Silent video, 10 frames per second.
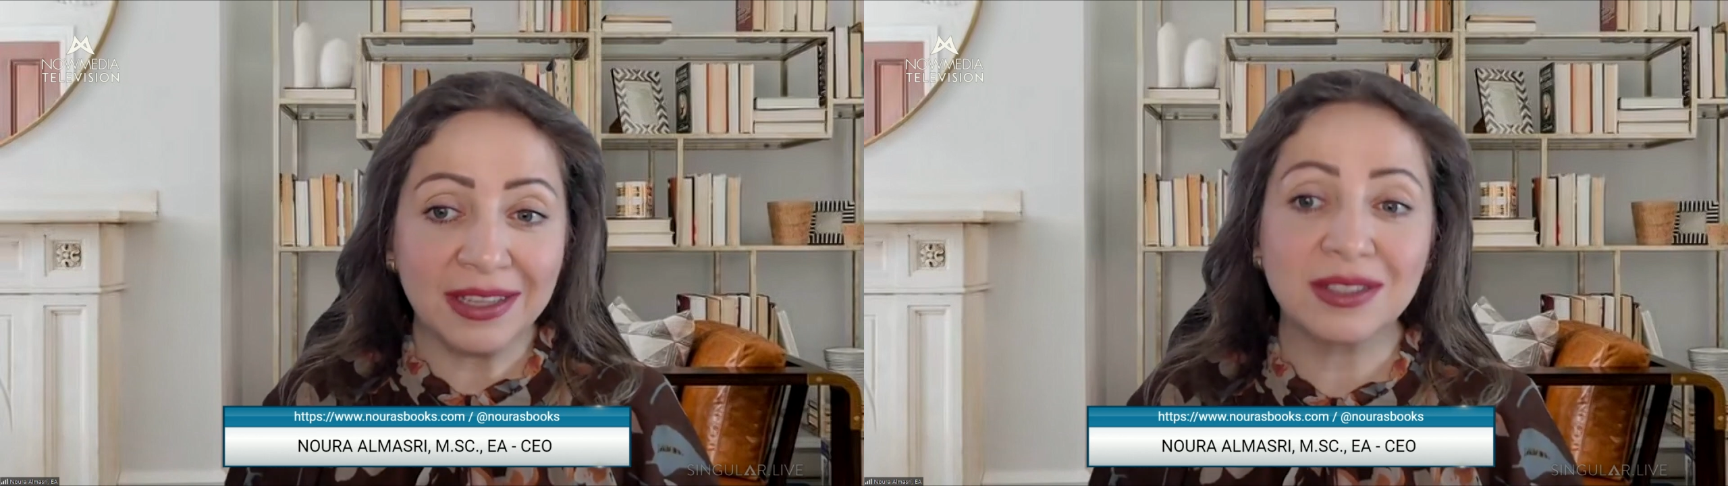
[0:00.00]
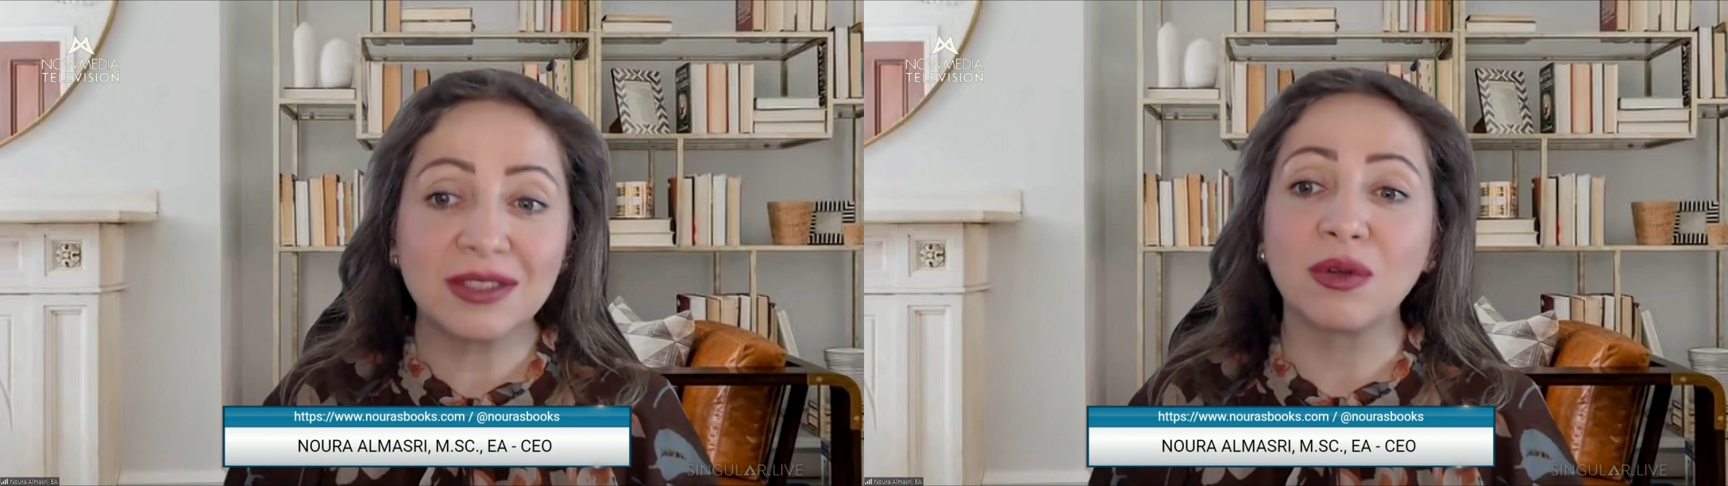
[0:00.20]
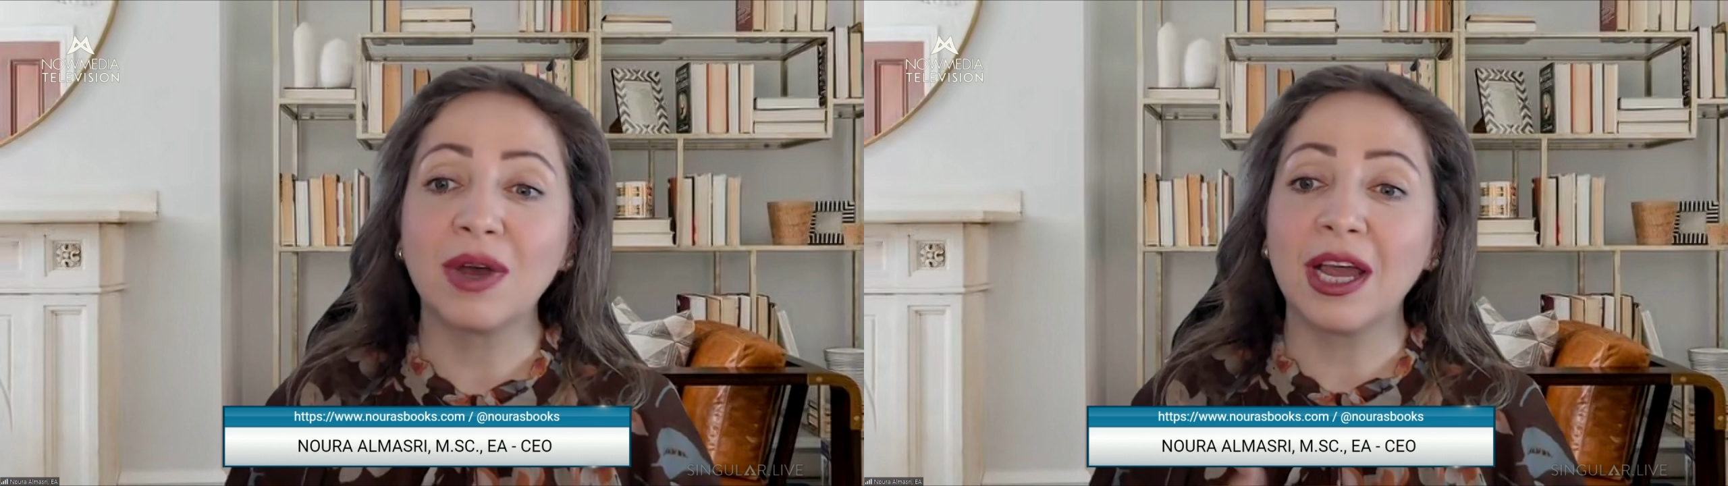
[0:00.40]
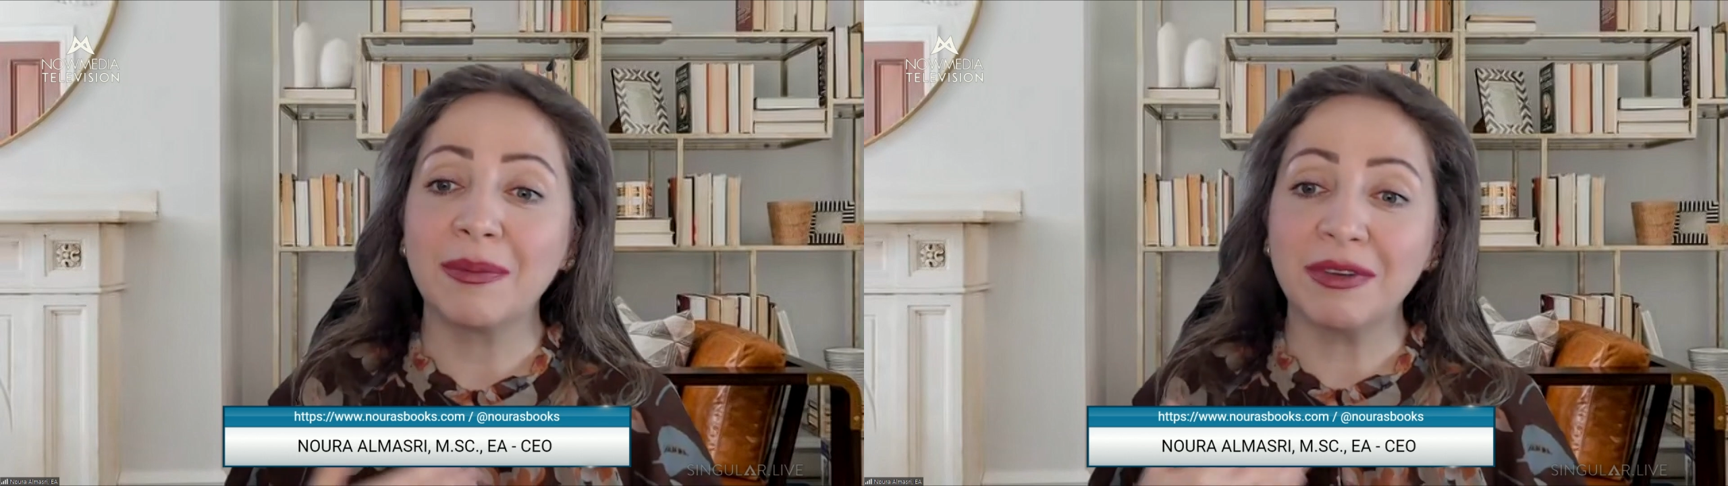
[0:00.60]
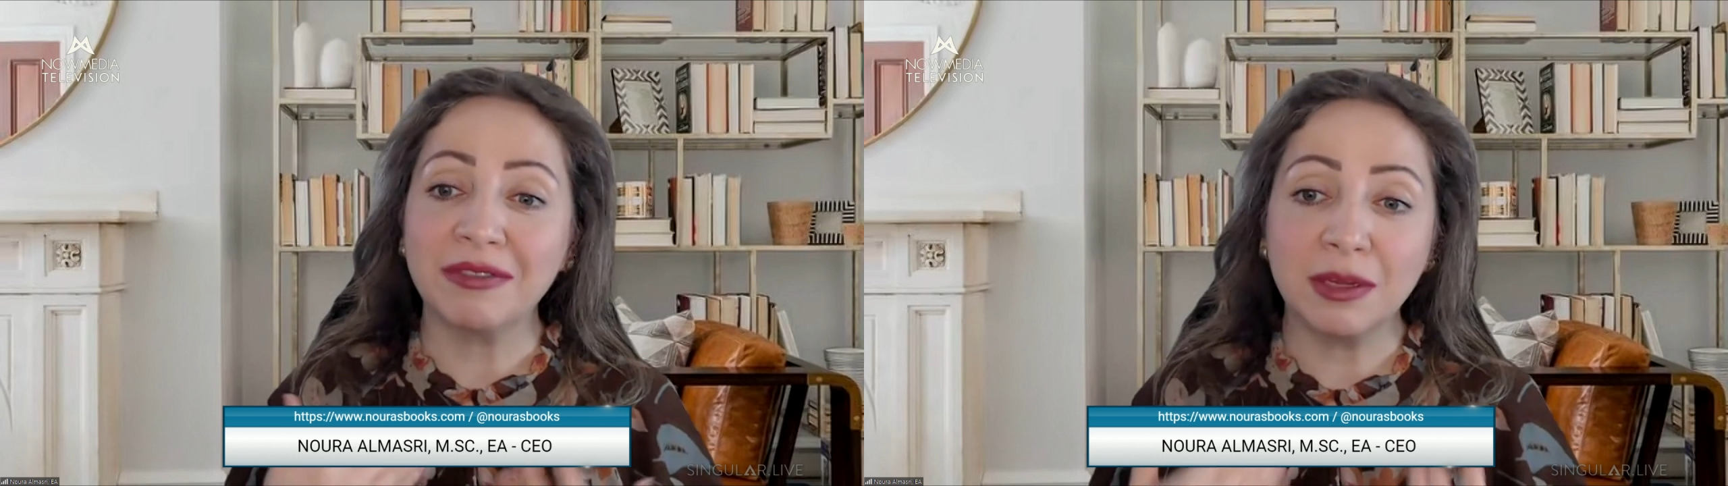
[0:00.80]
So I'm
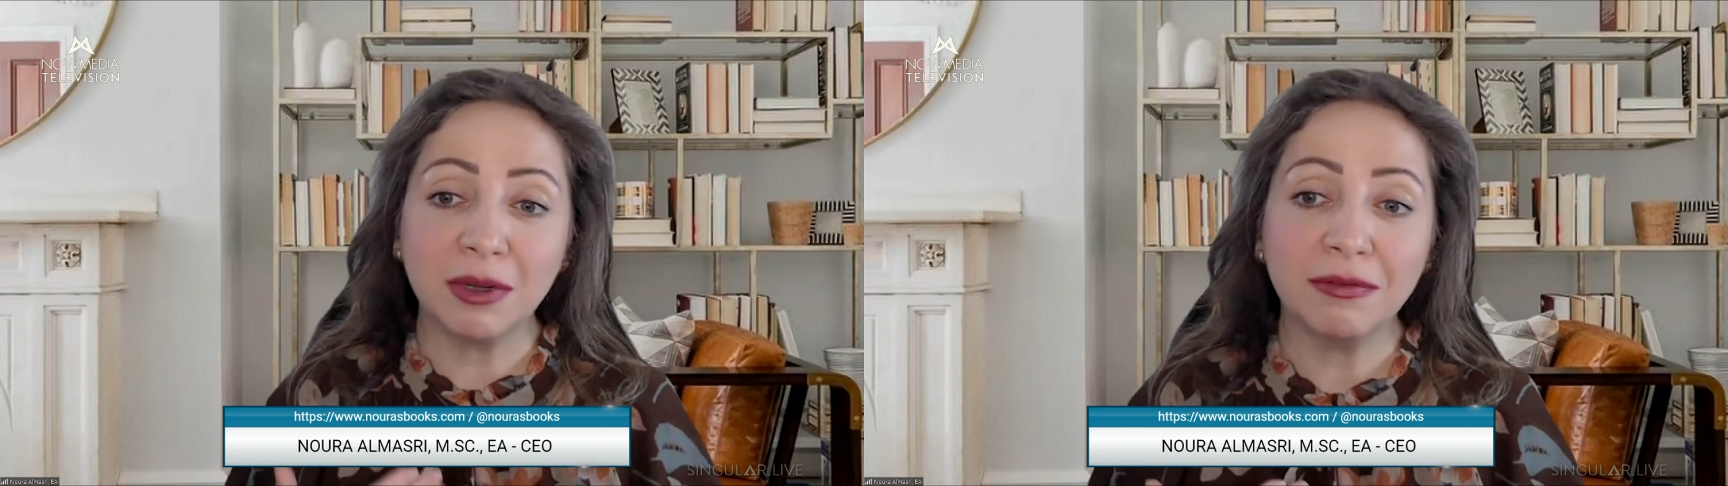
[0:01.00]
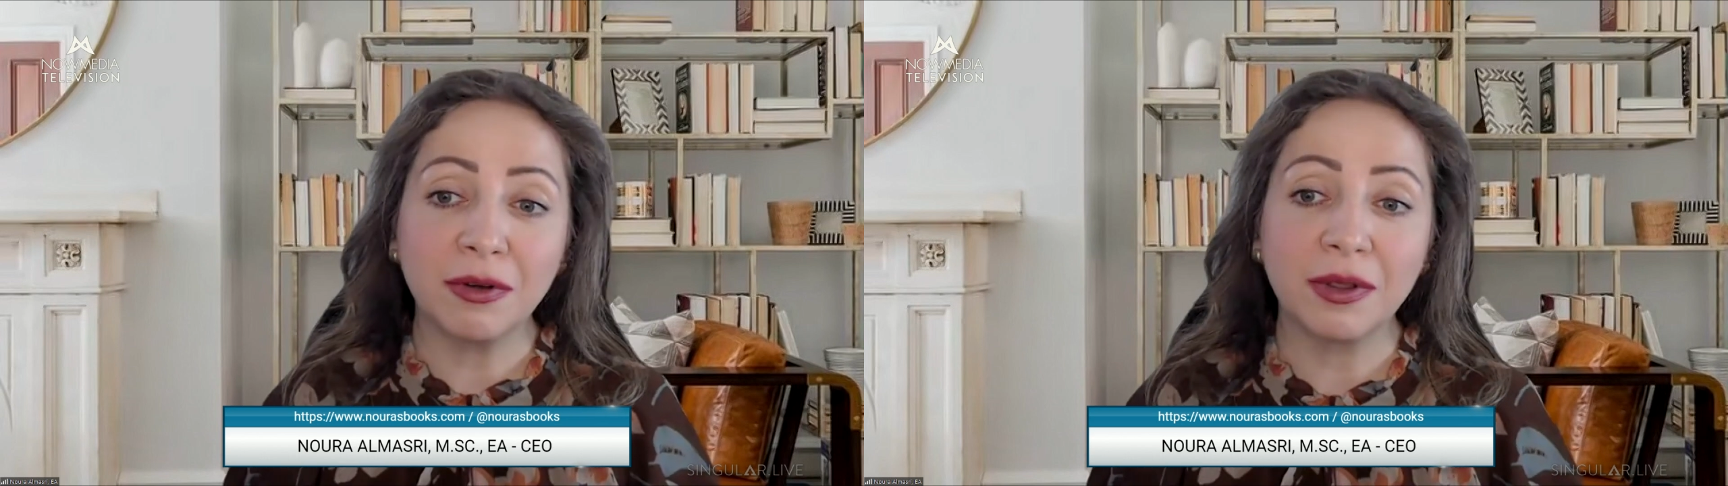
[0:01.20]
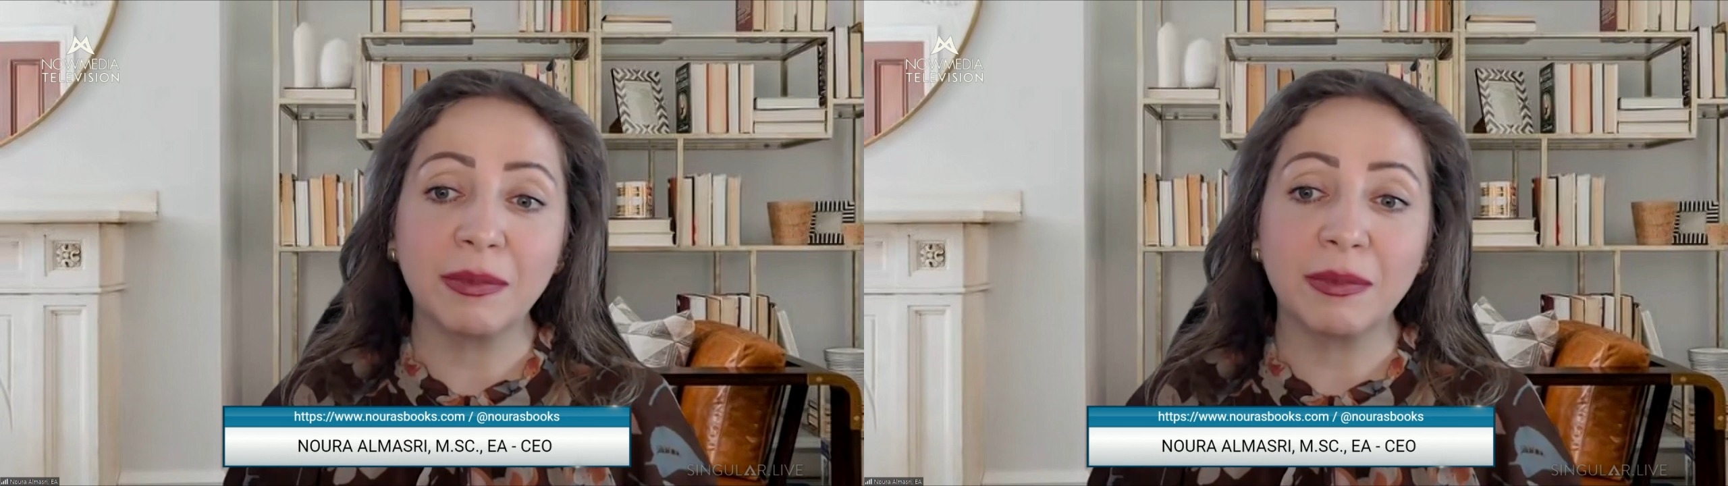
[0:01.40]
available for them